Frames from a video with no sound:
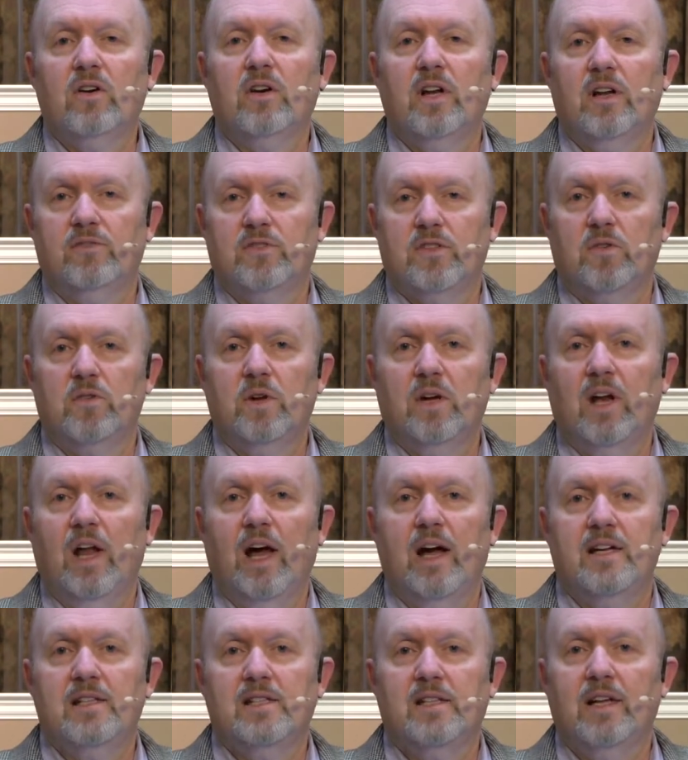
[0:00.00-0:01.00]
enough to
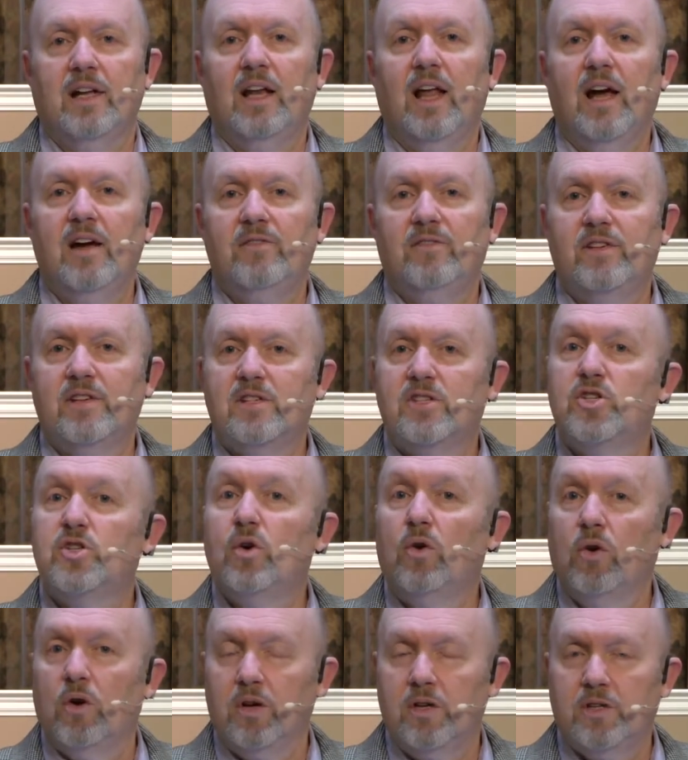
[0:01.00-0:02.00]
realize that life is
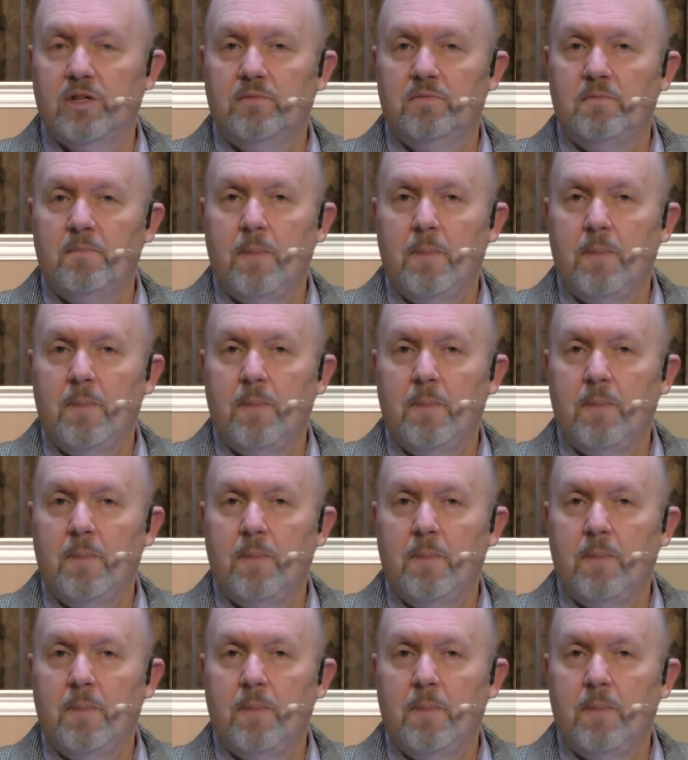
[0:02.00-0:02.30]
short.